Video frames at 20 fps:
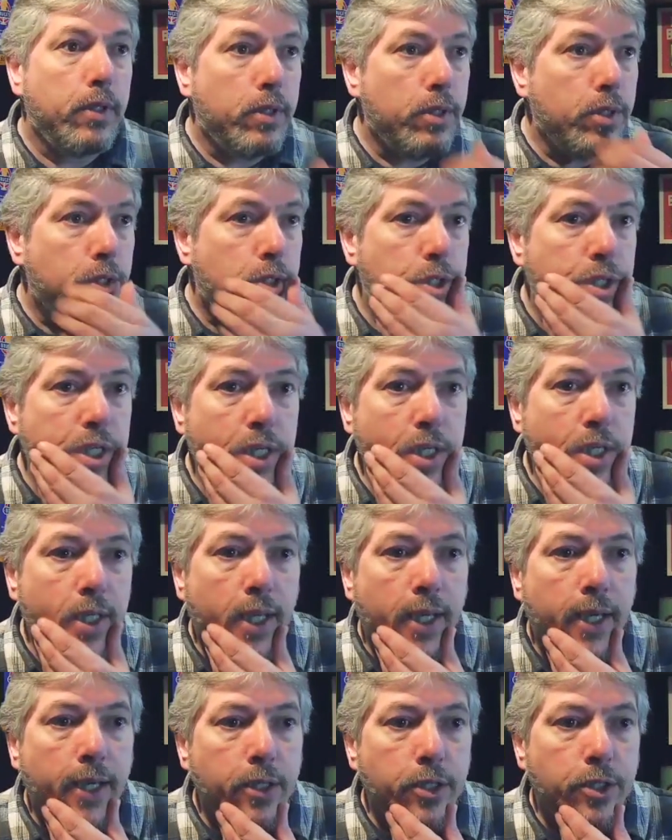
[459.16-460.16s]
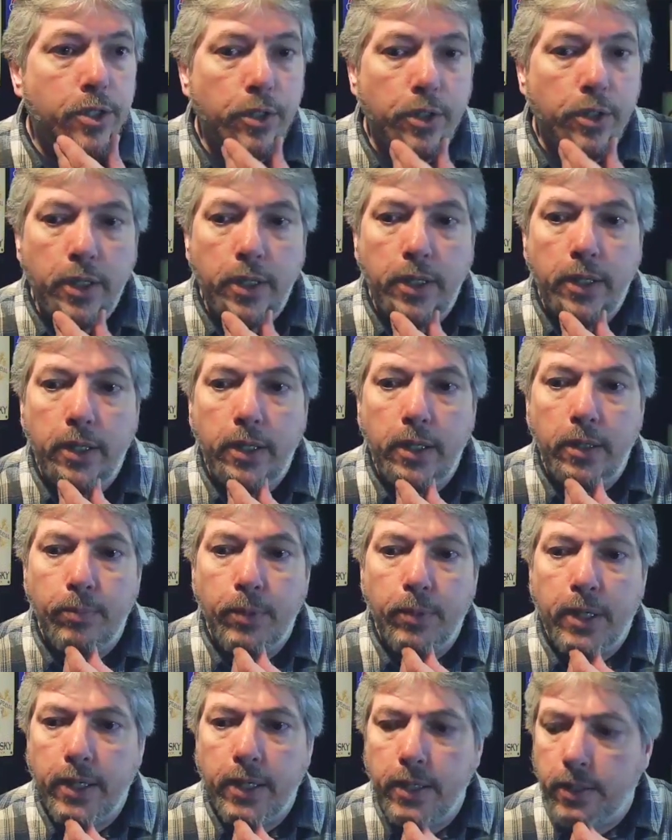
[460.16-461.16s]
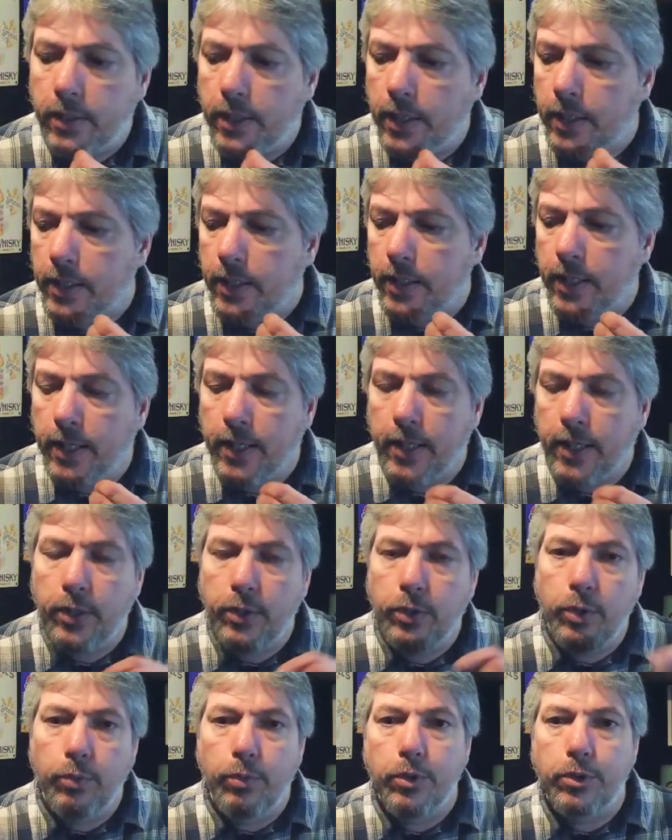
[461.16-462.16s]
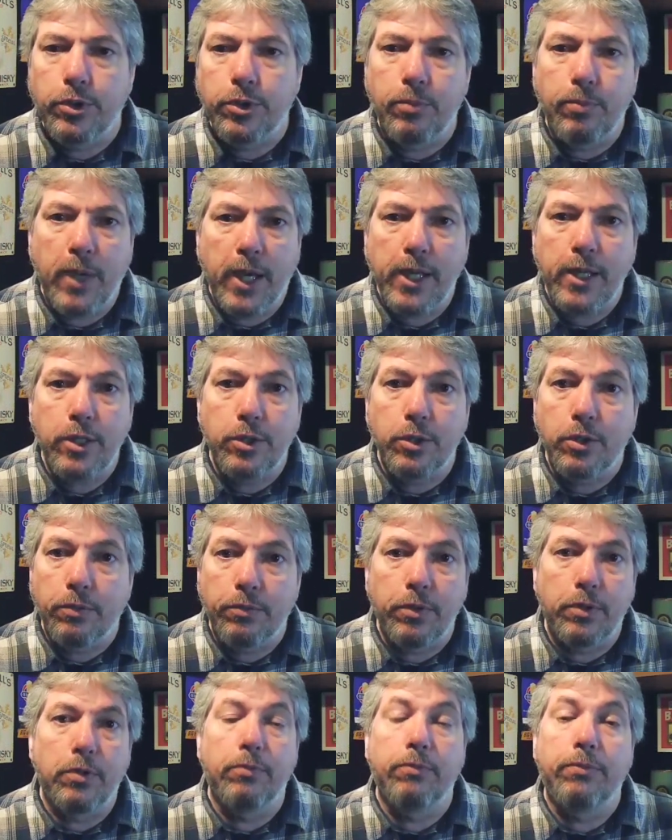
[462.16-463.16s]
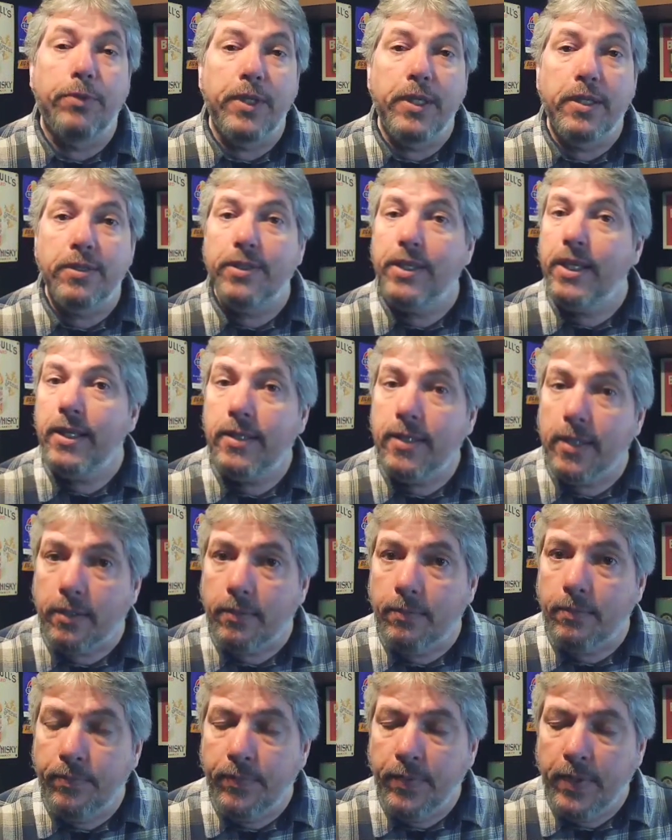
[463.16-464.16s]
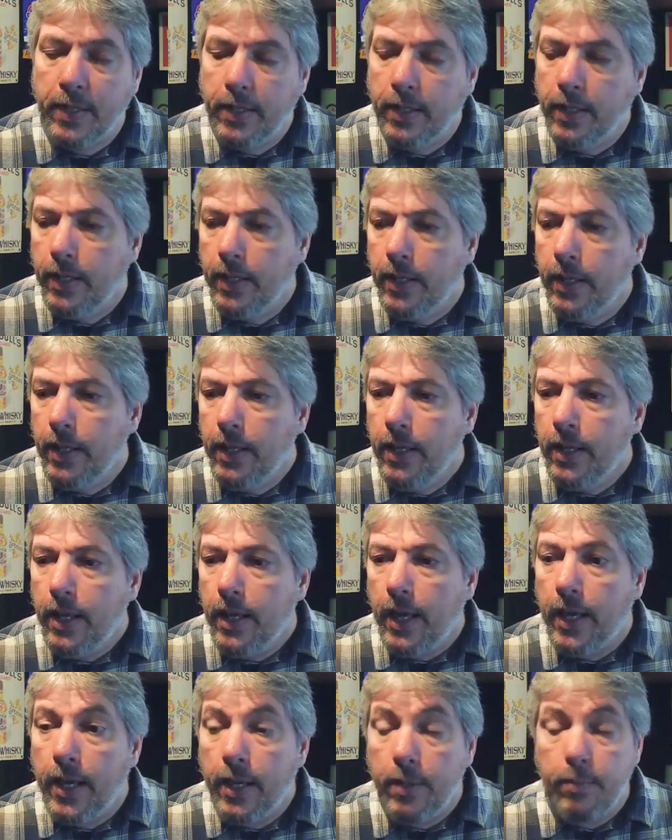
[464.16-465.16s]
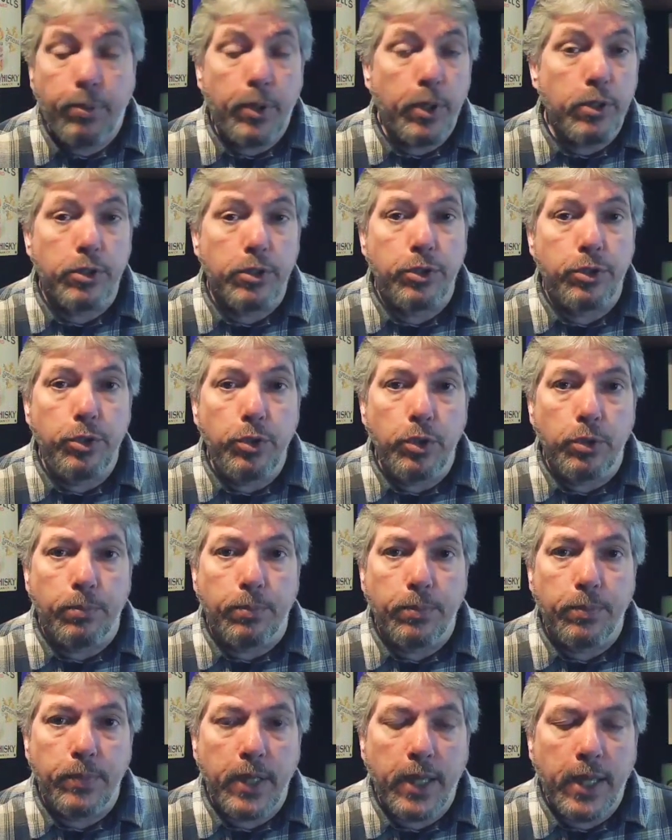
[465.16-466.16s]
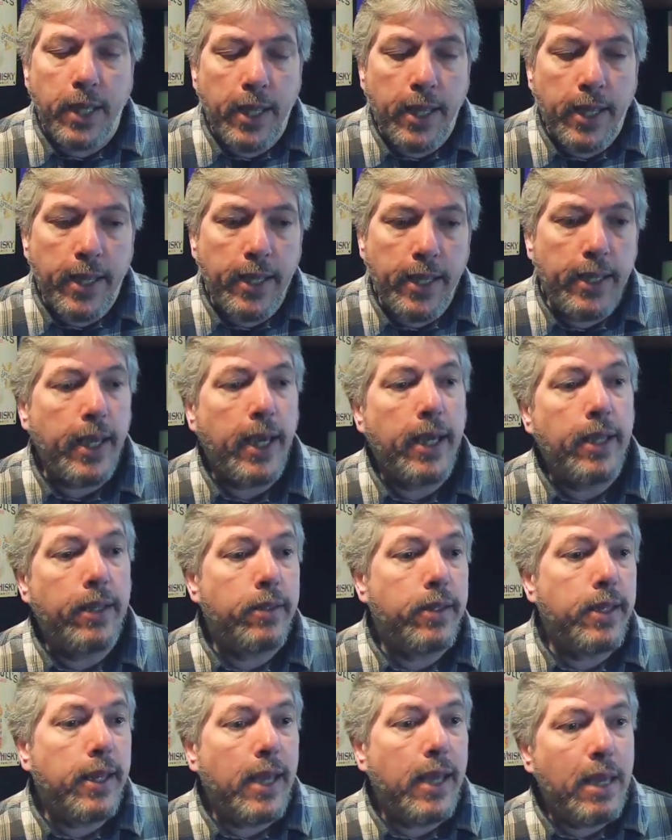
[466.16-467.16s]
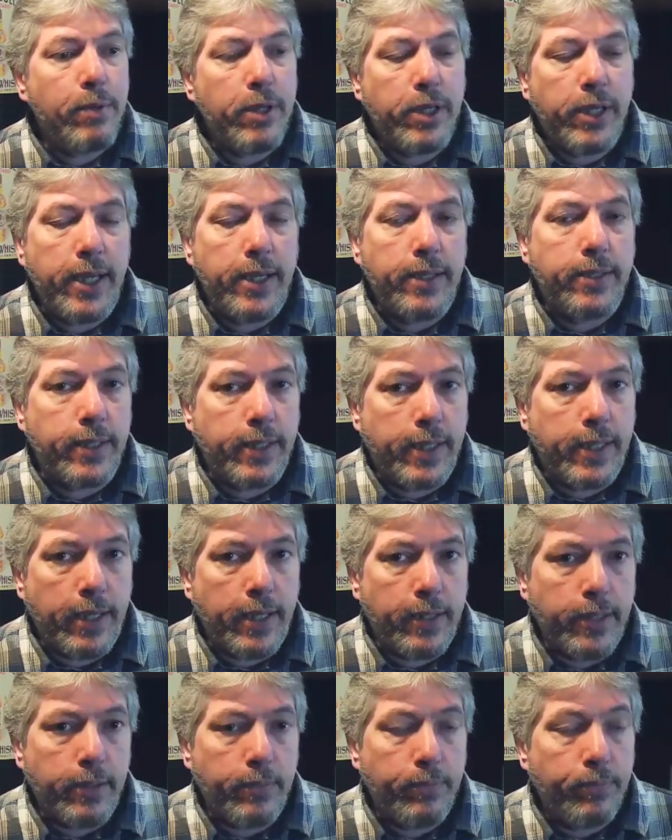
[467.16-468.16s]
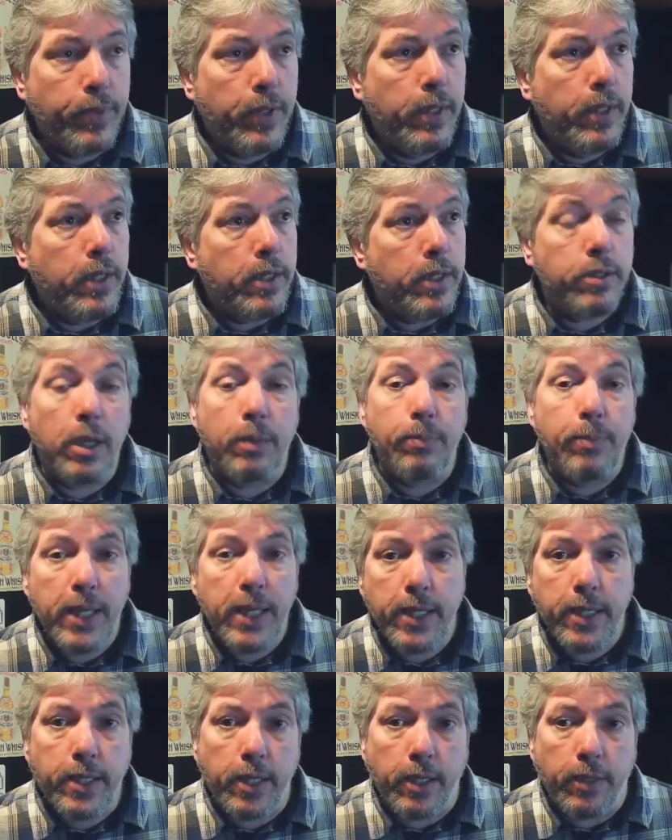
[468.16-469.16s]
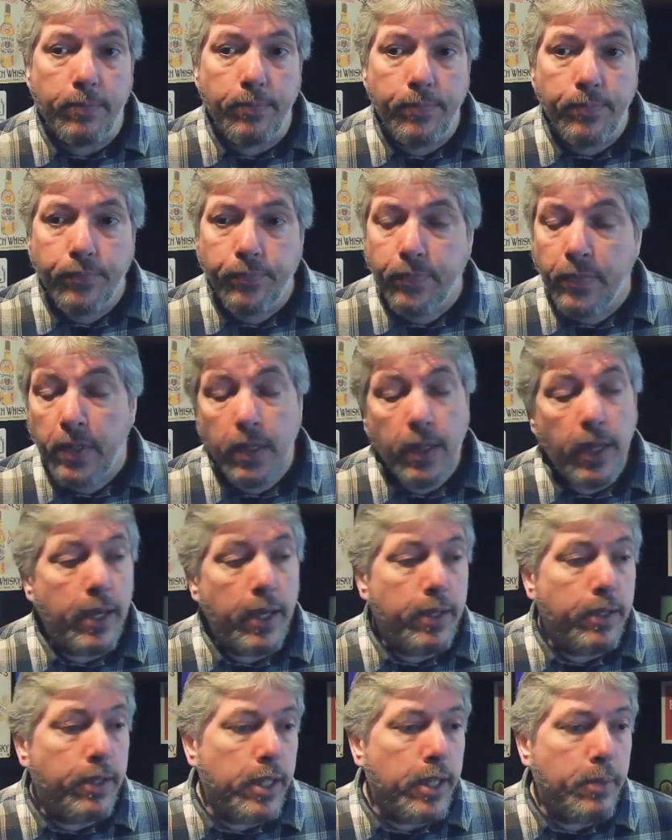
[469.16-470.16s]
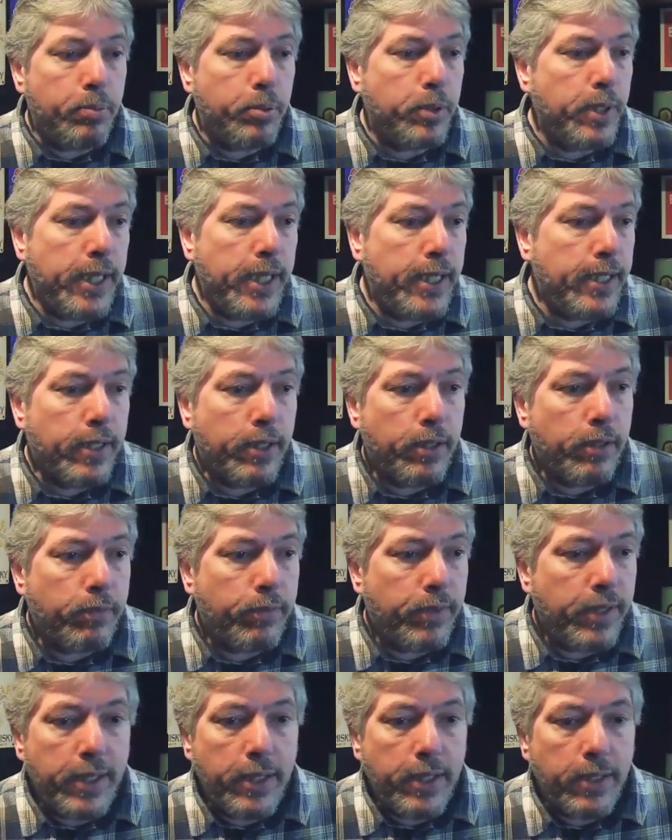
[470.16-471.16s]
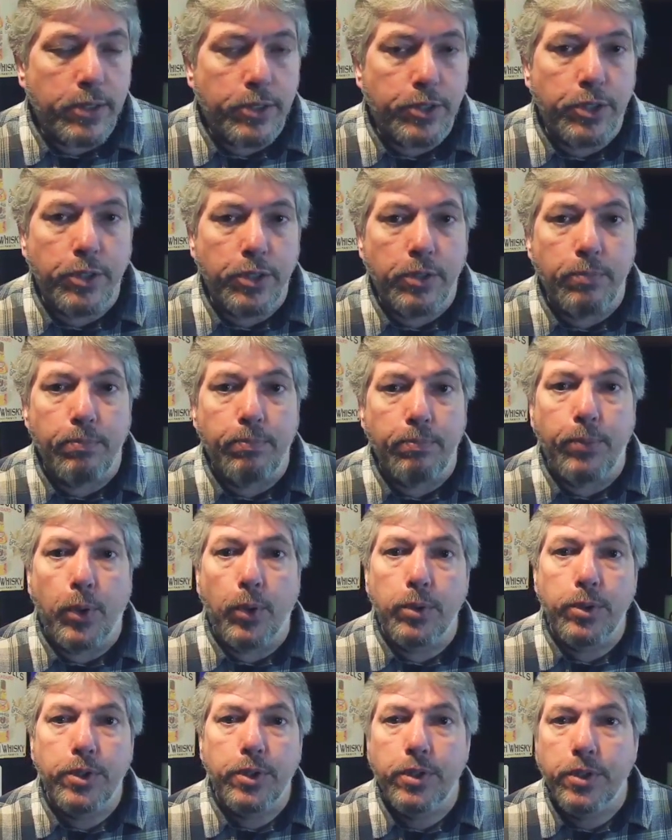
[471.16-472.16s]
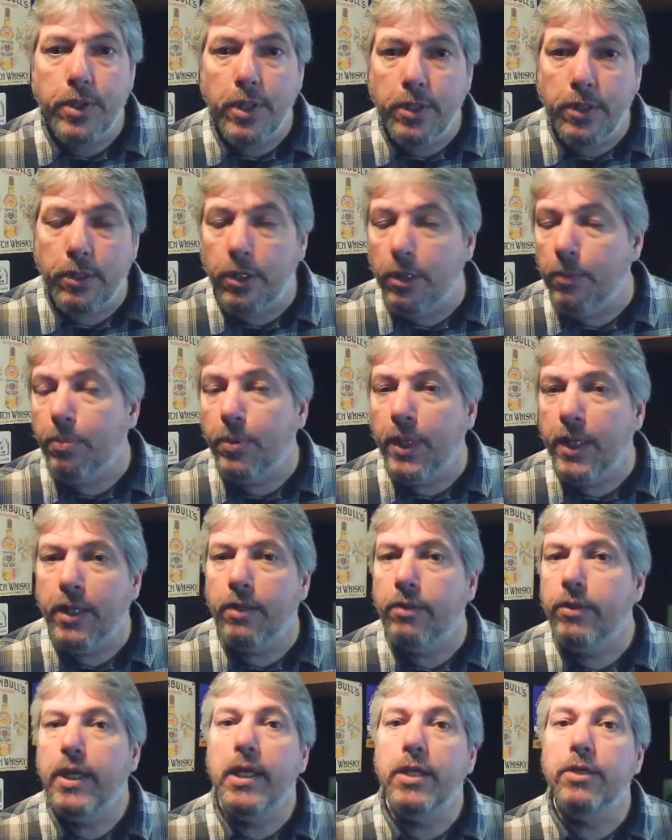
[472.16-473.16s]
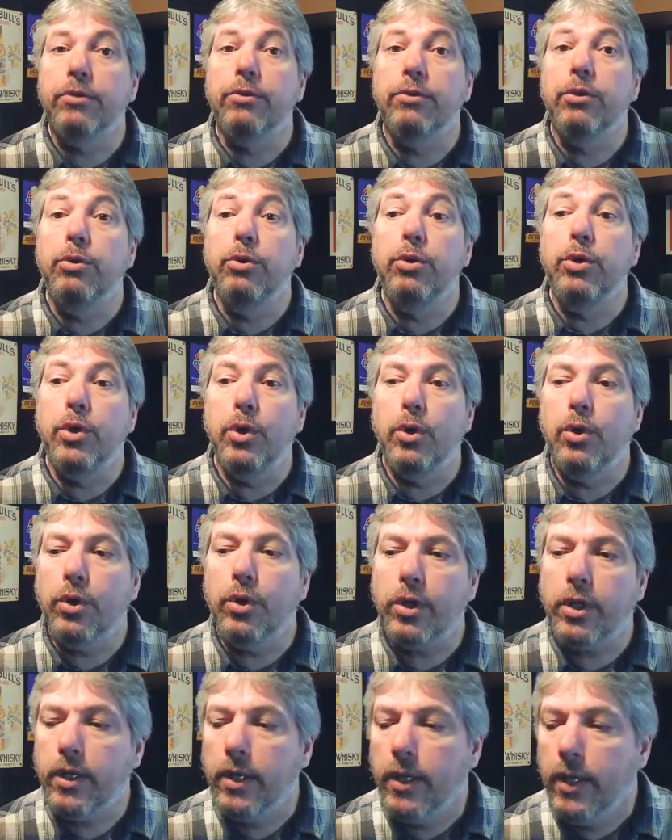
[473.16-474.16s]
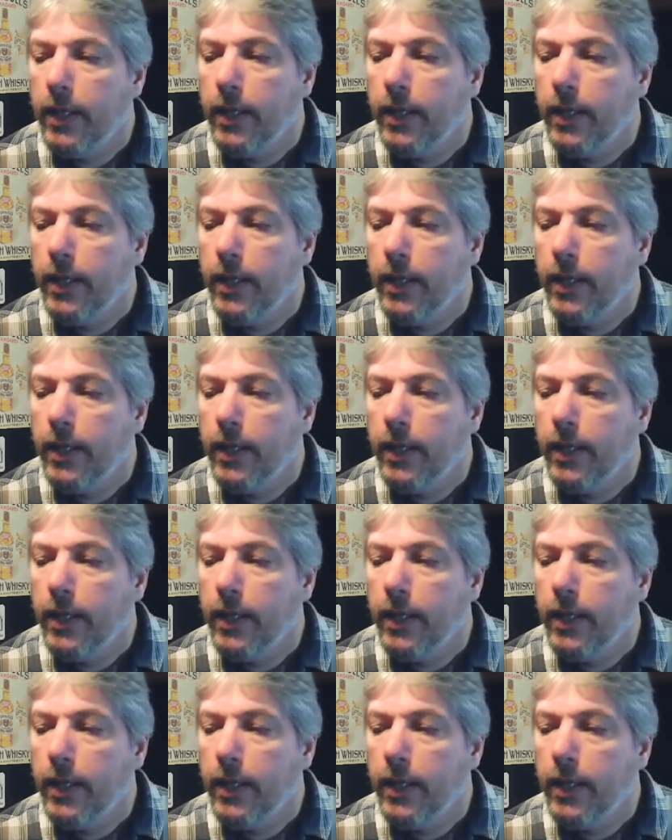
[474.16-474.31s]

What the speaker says: She actually married a guy who was the manager of the Dumfries Theatre. Burns knew him, and they emigrated together to America. And they played in theatres in Boston, and they played in theatres in New York,